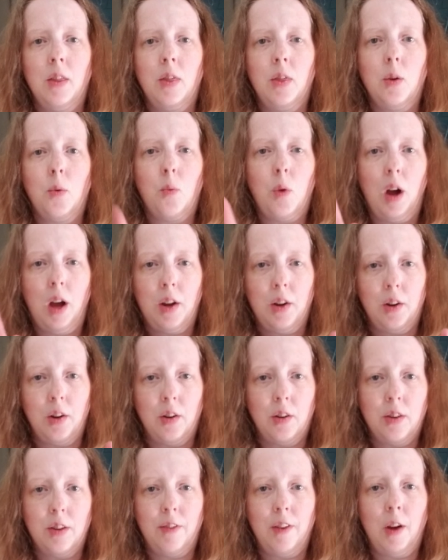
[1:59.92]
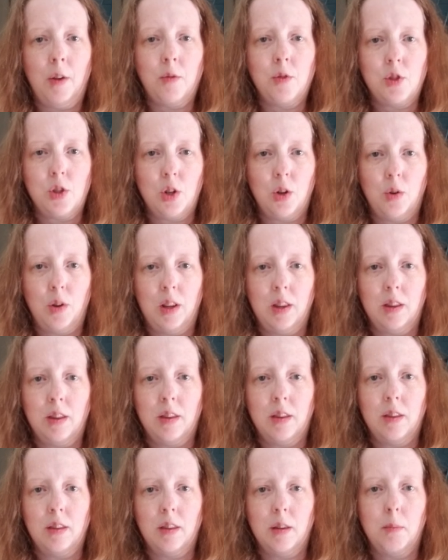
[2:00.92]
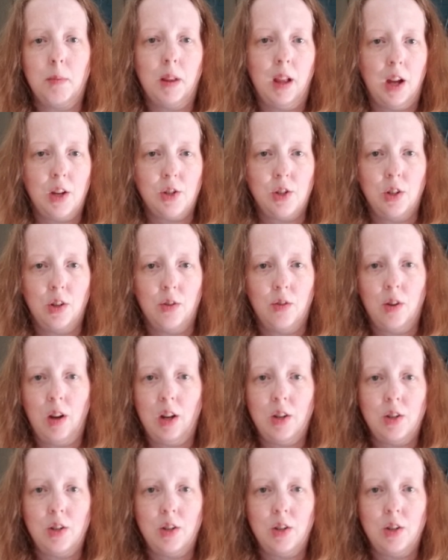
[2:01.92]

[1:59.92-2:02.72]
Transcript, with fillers: the water, the fountain show at the Bellagio. I